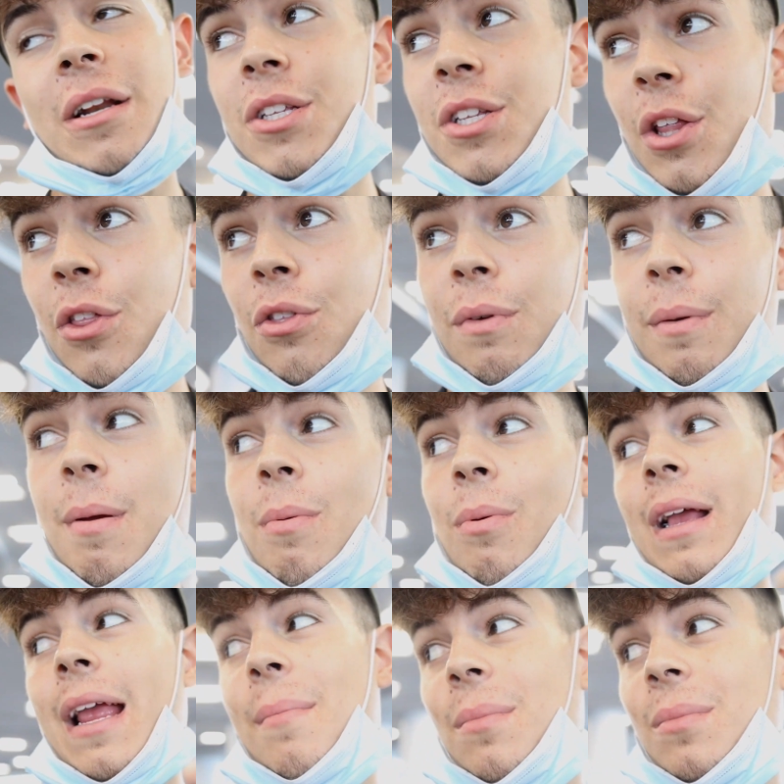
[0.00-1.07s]
out to the three people
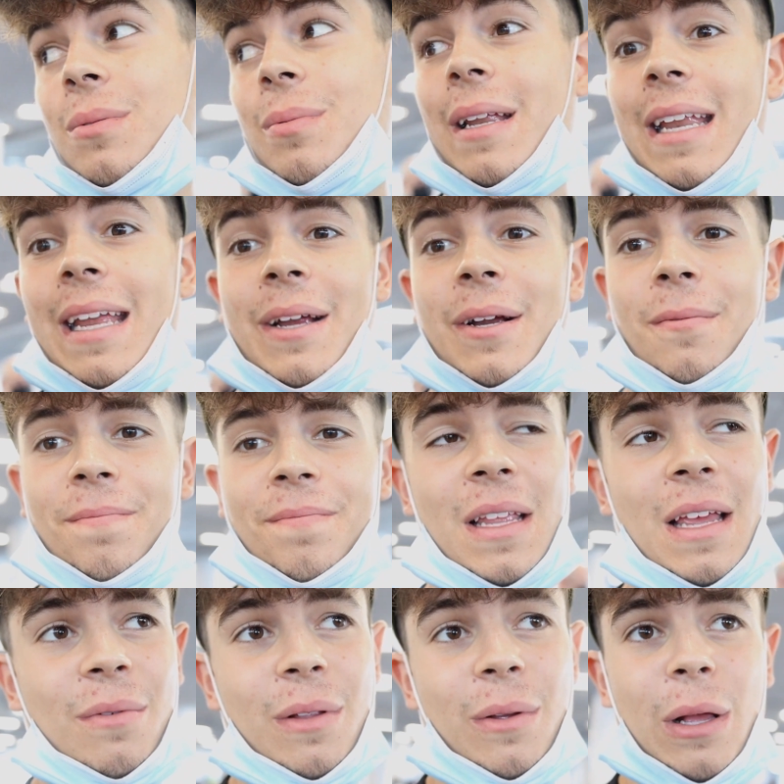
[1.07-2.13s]
that came up to me in here.
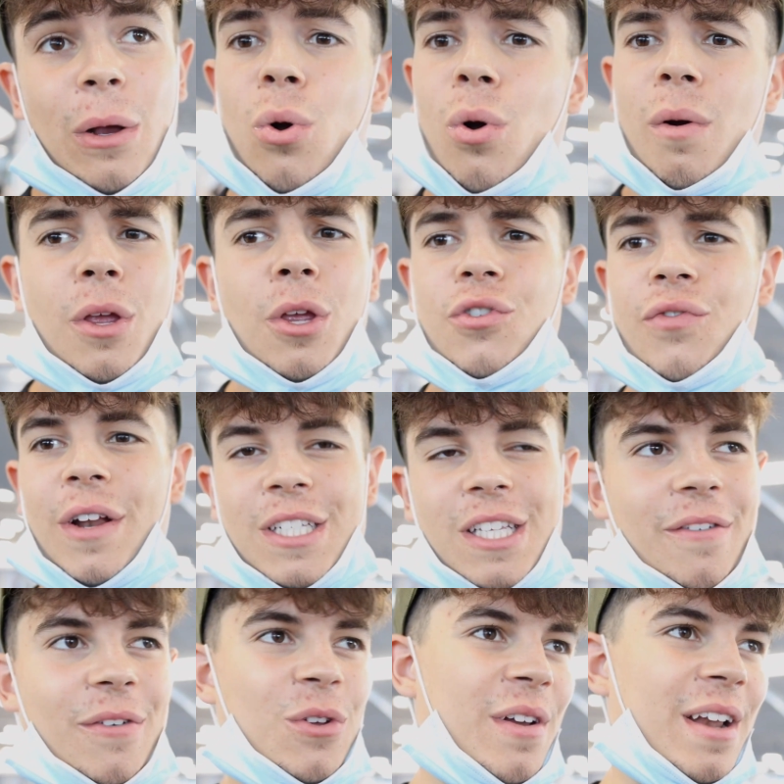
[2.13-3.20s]
And they're like, oh, huge fan, just
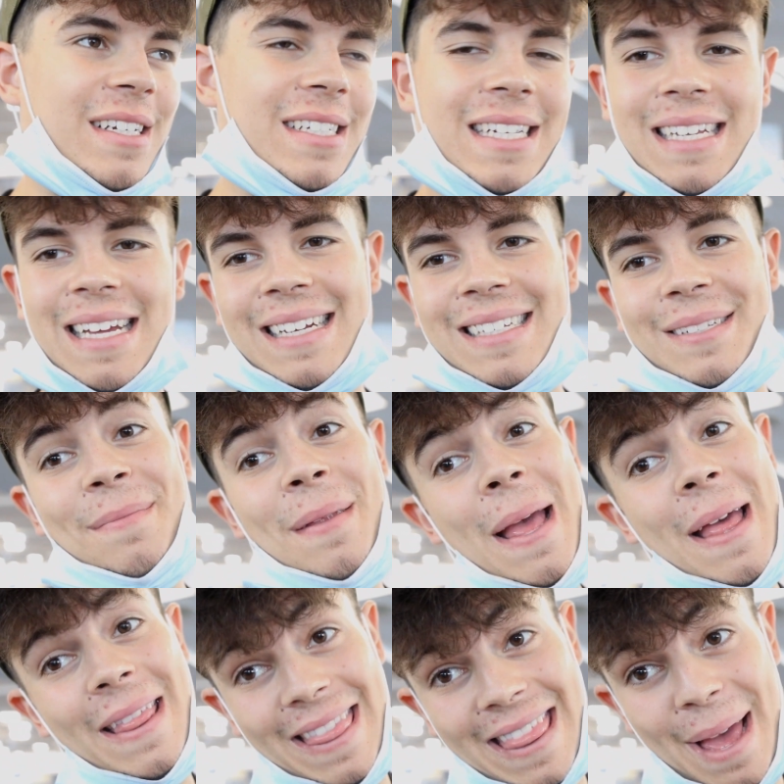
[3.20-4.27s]
have to train your TikToks.
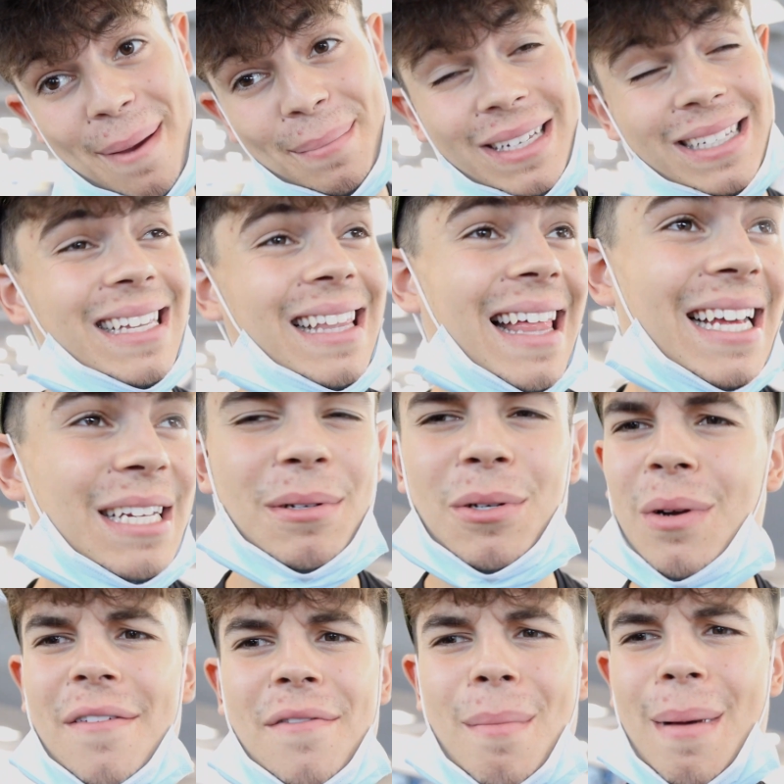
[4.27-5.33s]
That means a lot. Especially
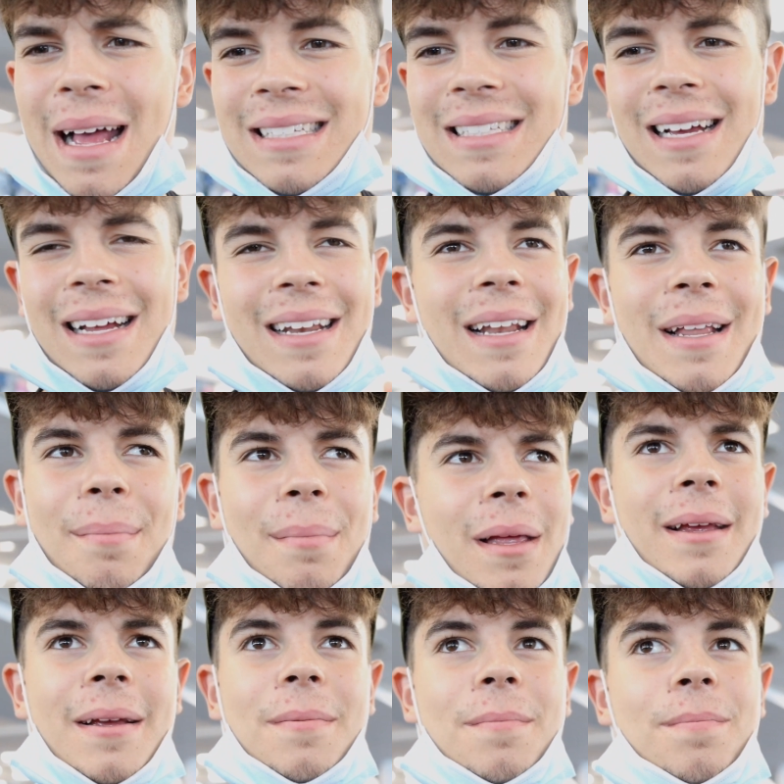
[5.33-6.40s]
when I have a mask on and then
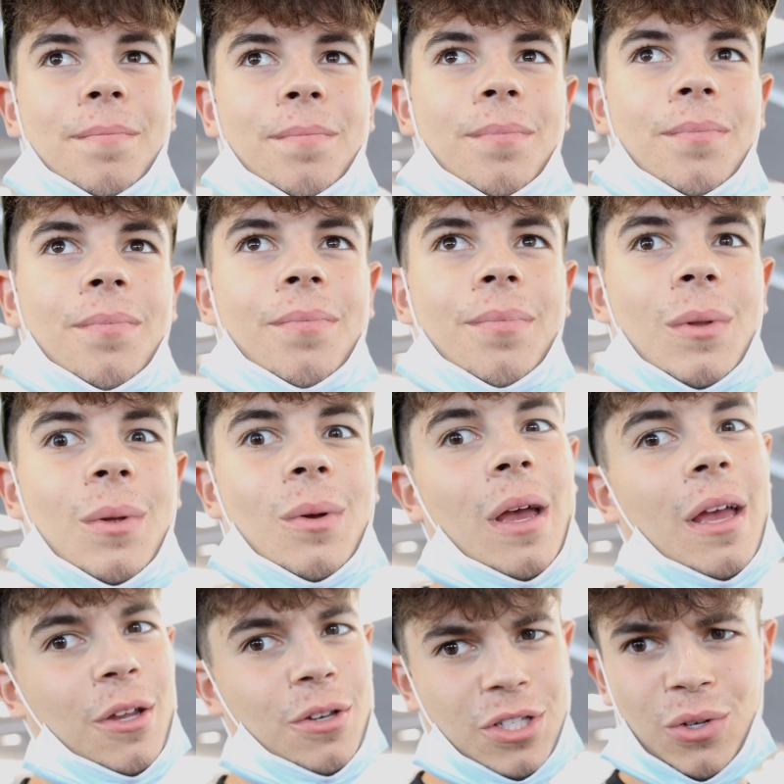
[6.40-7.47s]
like,
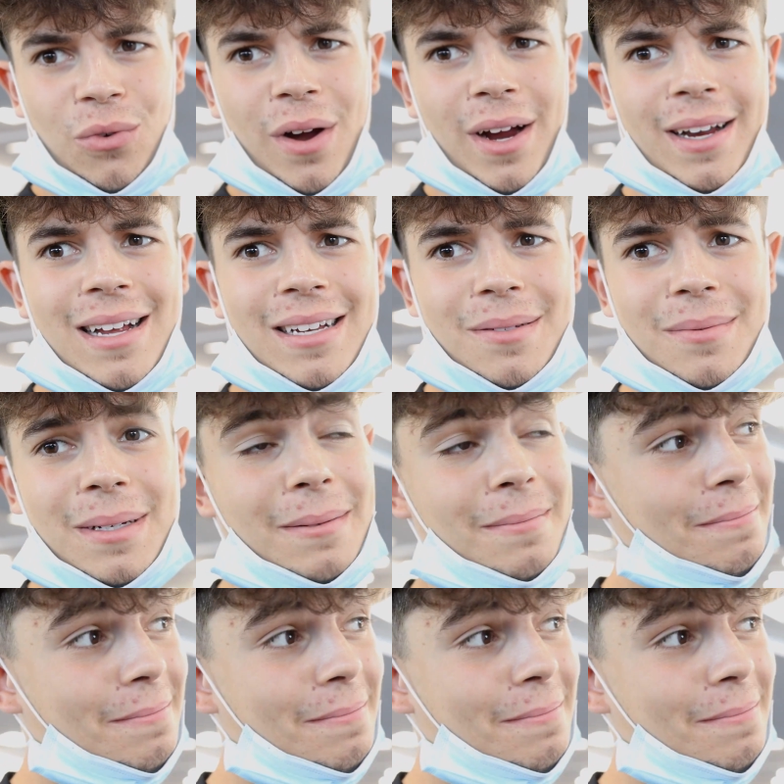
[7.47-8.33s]
you still recognize me?